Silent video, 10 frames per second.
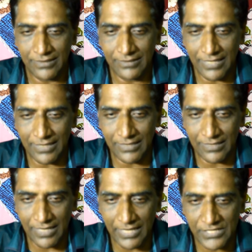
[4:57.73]

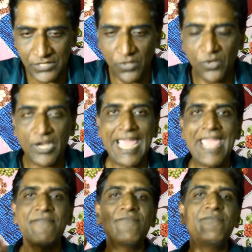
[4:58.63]
Then I saw
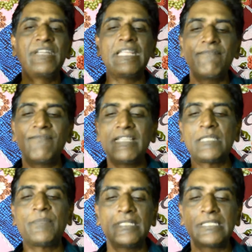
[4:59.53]
every
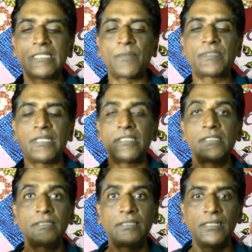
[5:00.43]
visible
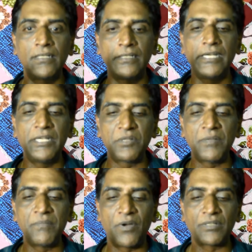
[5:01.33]
substance turn into
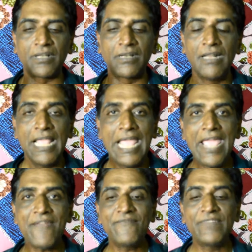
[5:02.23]
immortal,
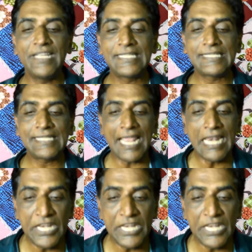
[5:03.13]
every cell